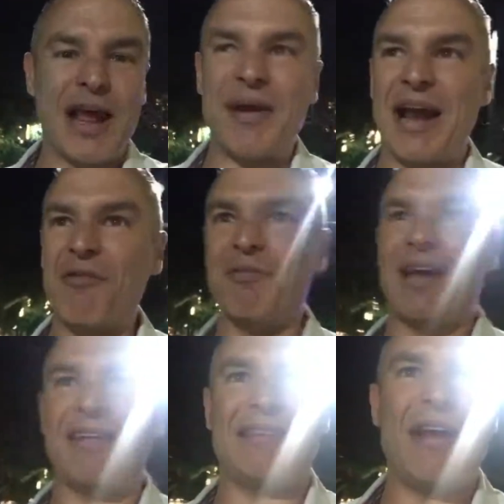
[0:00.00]
I mean, I don't
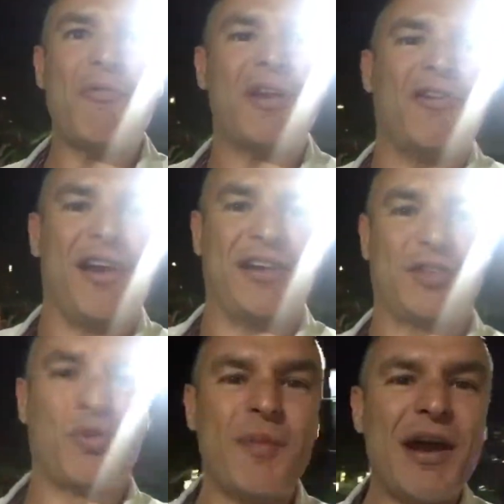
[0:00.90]
want to learn how to
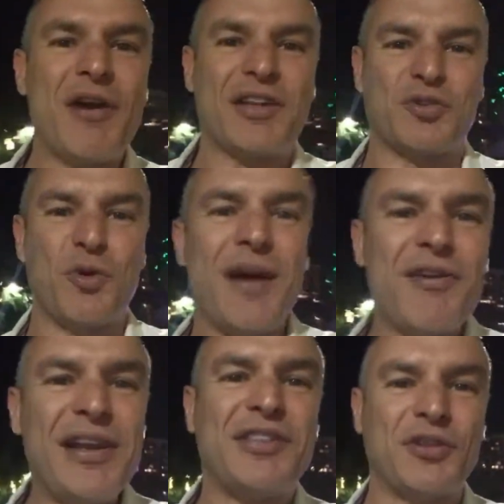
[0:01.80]
swim. I know how to swim. I
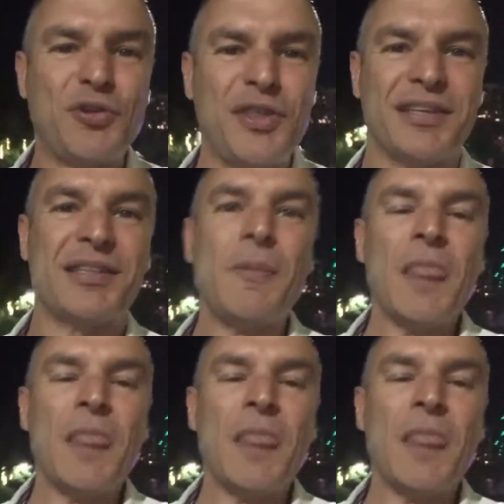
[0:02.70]
don't need to do this.